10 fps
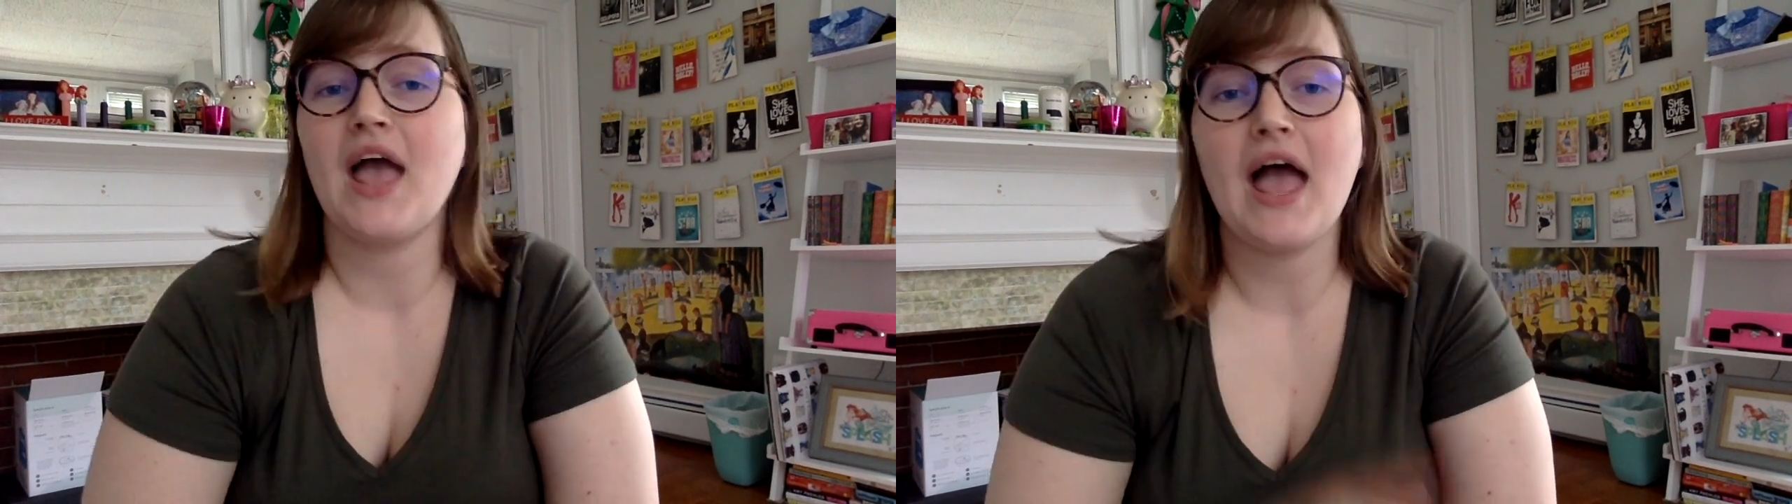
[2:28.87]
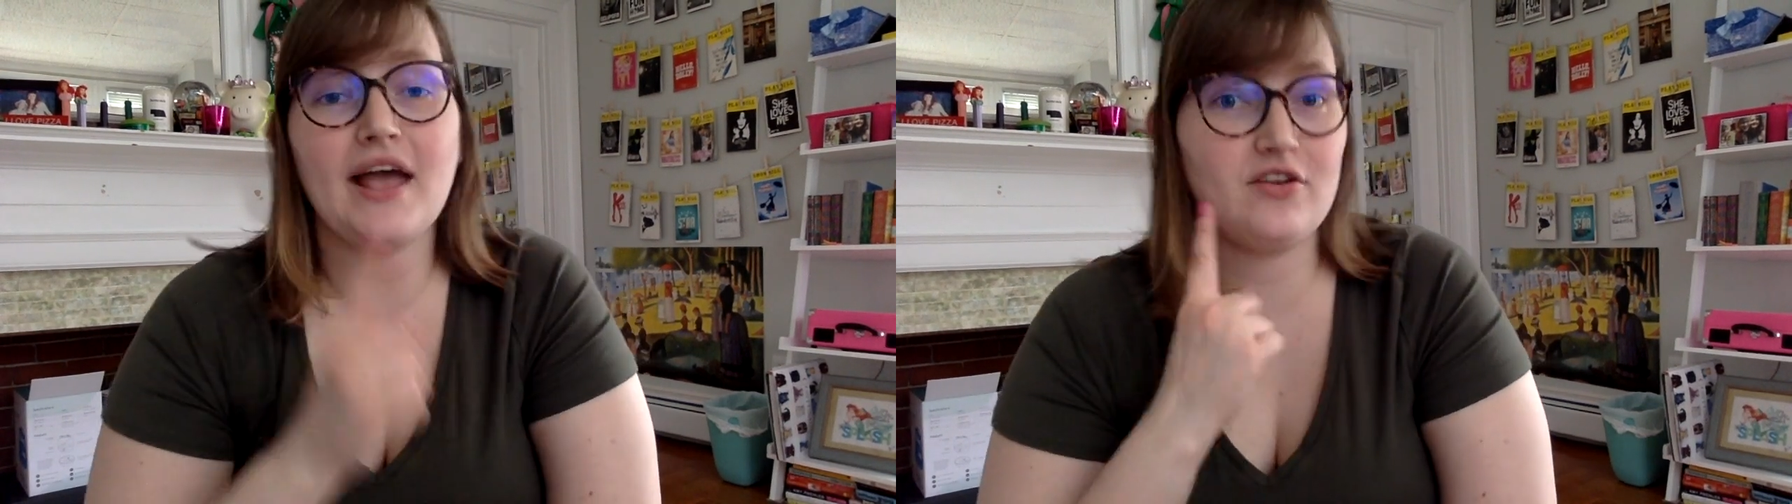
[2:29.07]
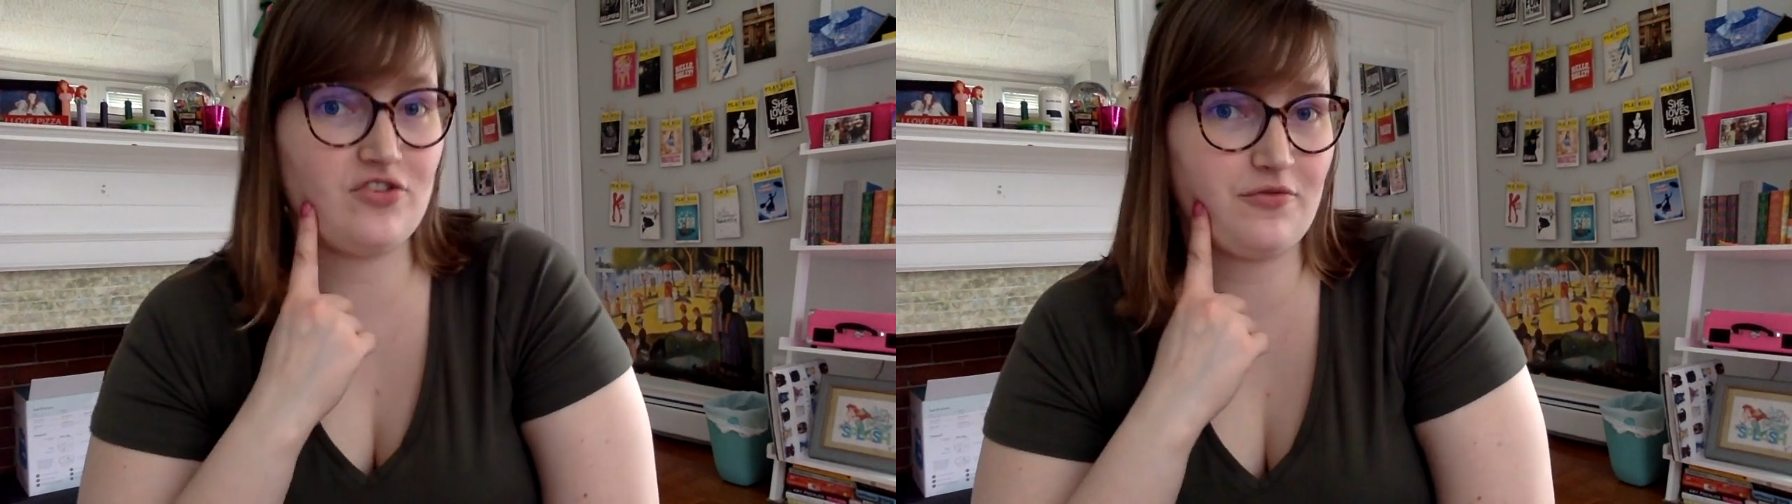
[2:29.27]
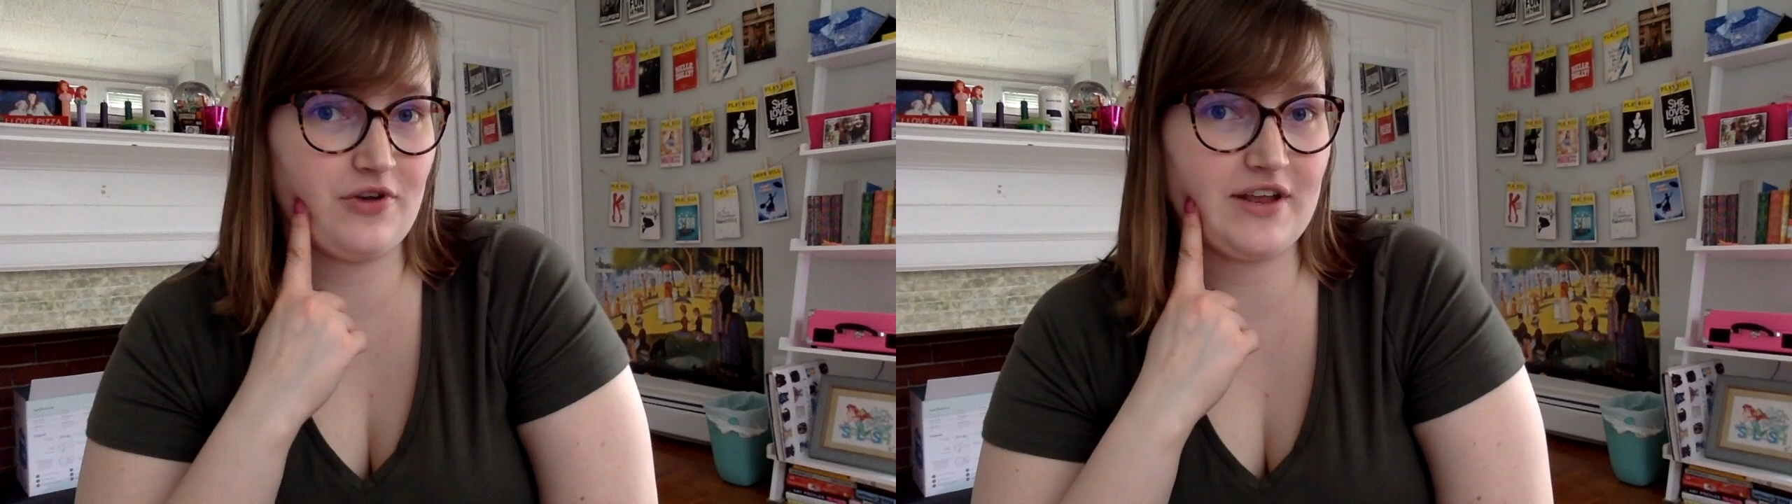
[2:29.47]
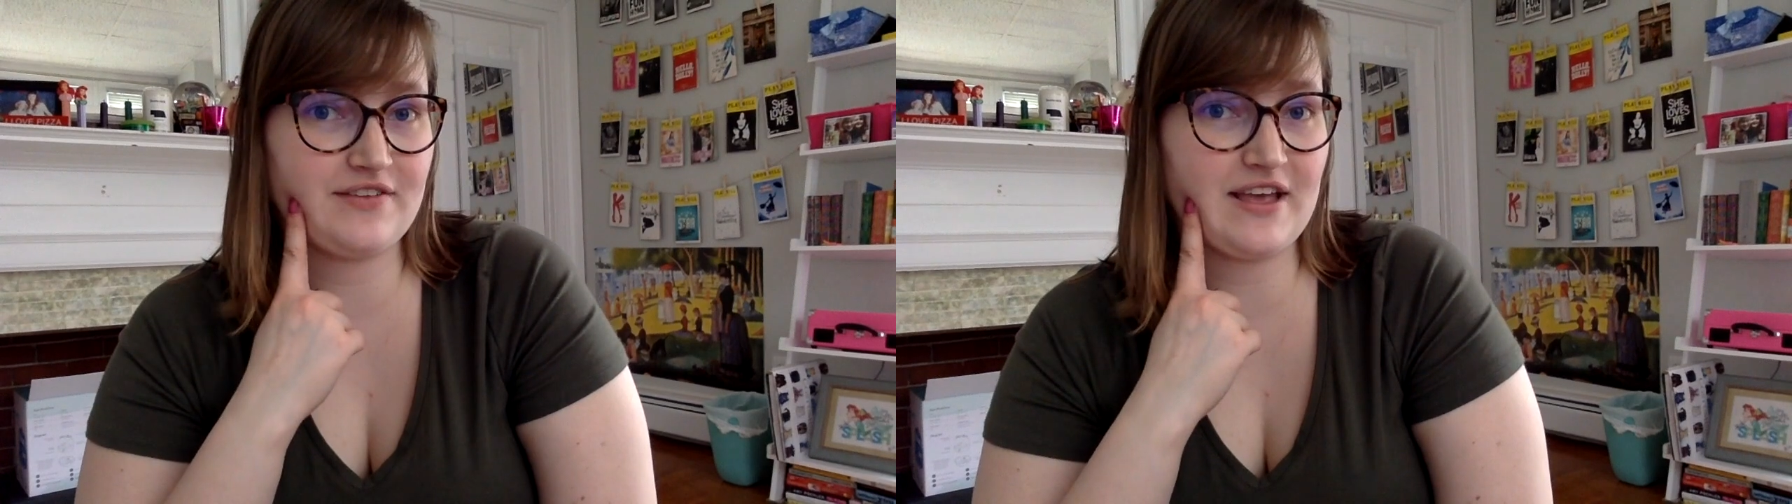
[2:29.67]
And don't
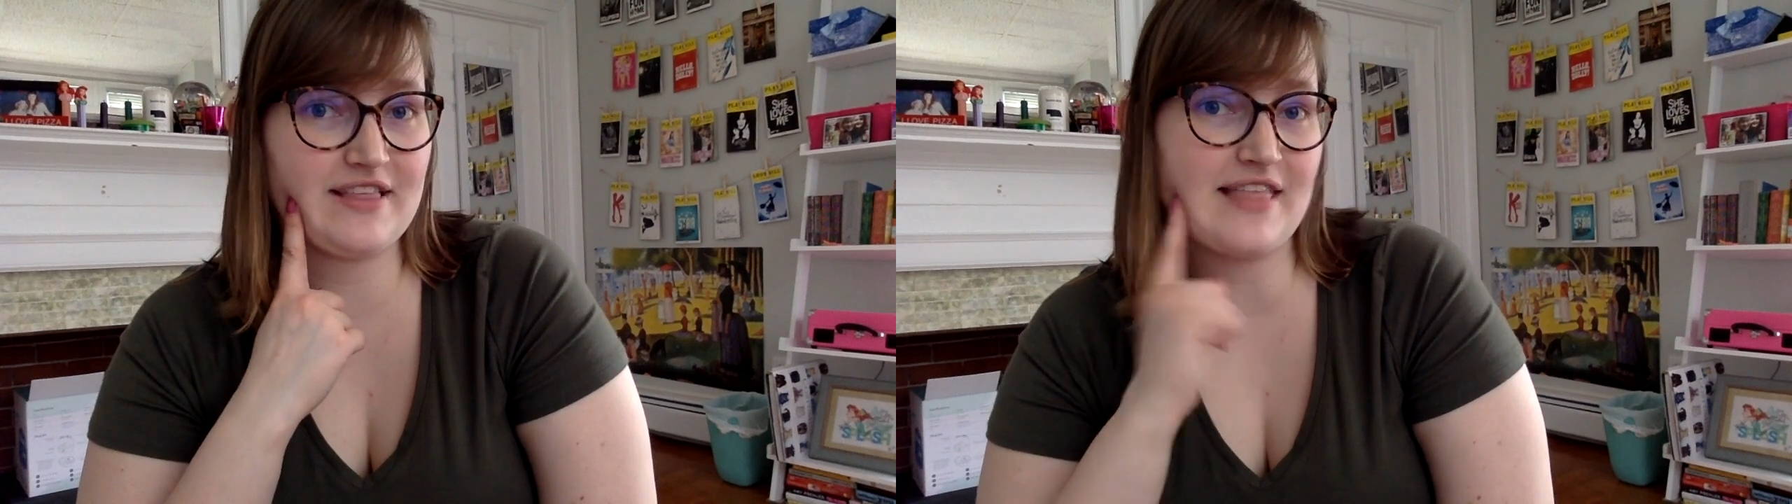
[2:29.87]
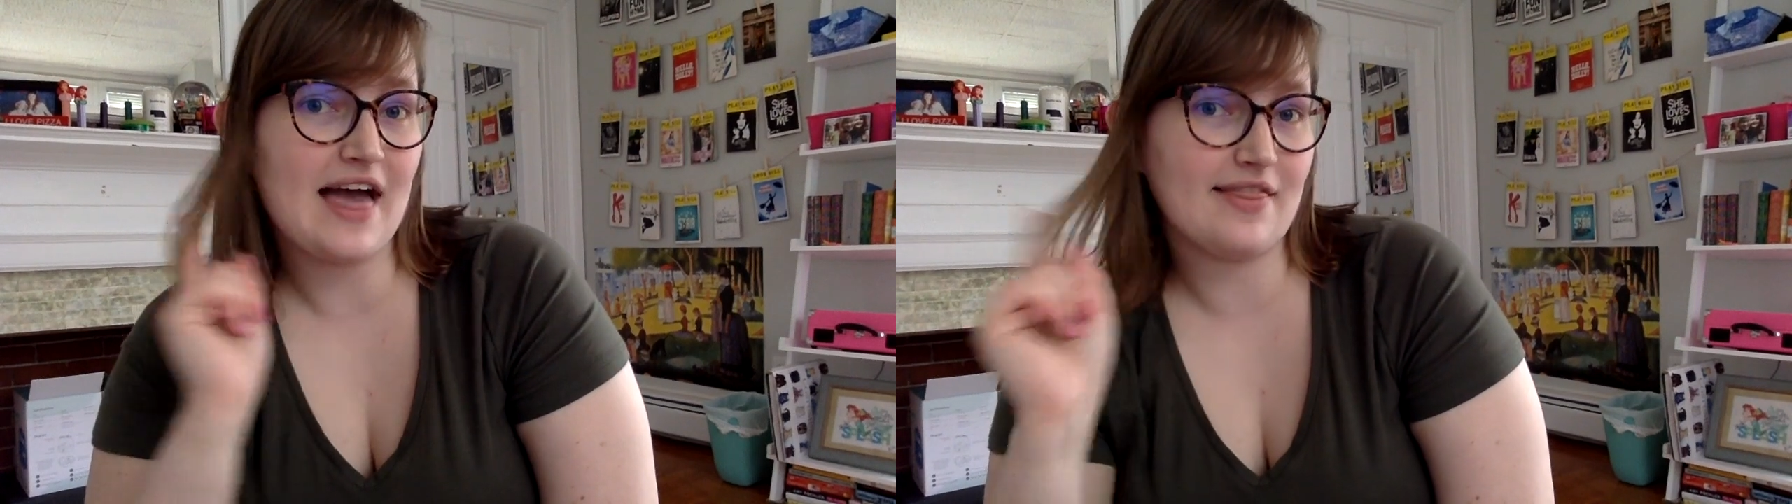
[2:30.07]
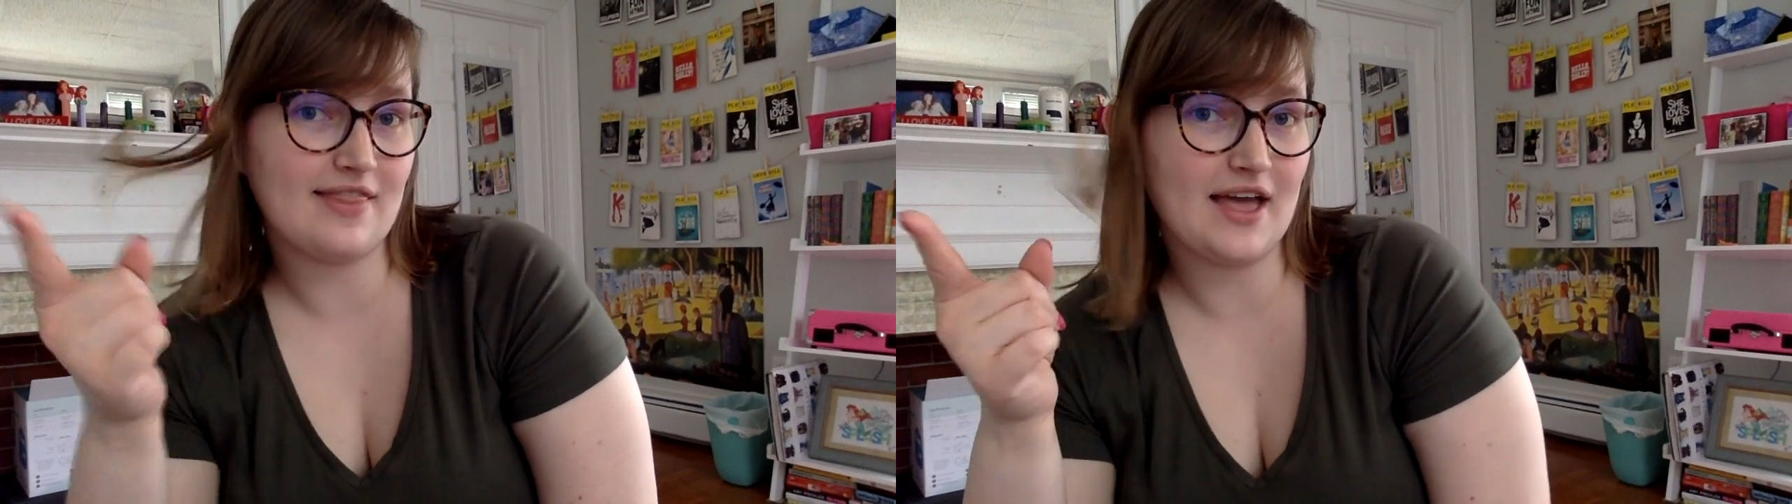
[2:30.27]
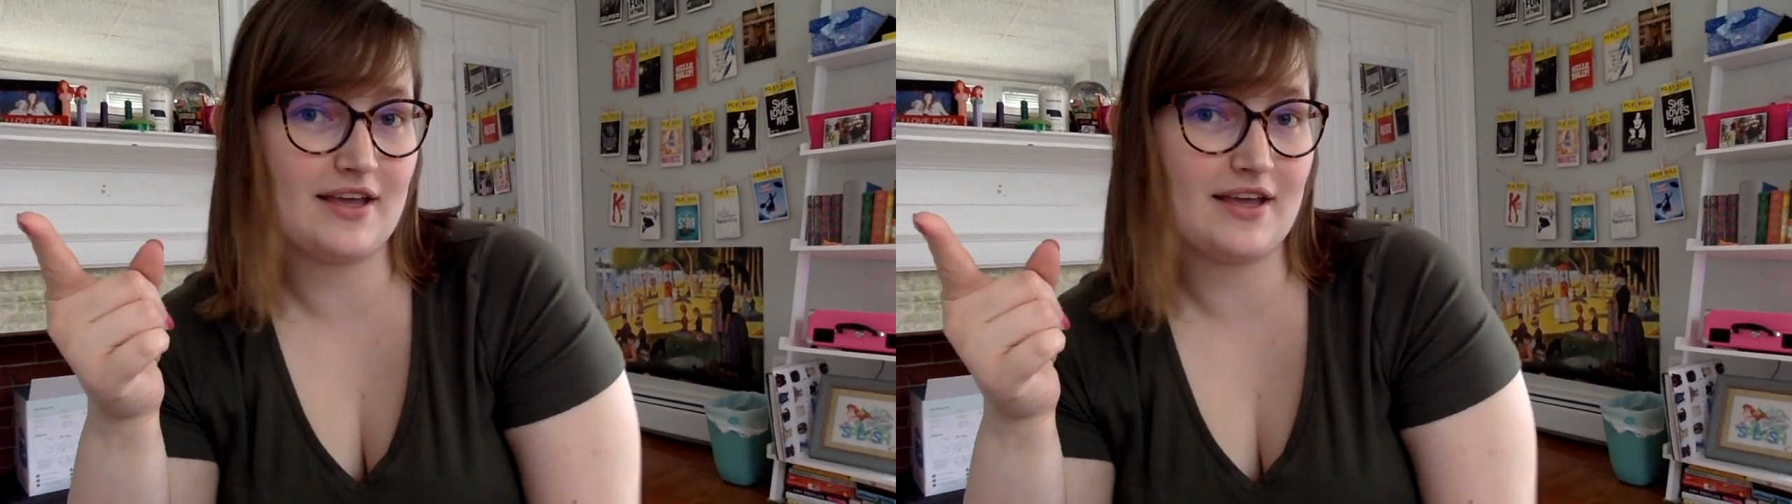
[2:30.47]
forget to hit that like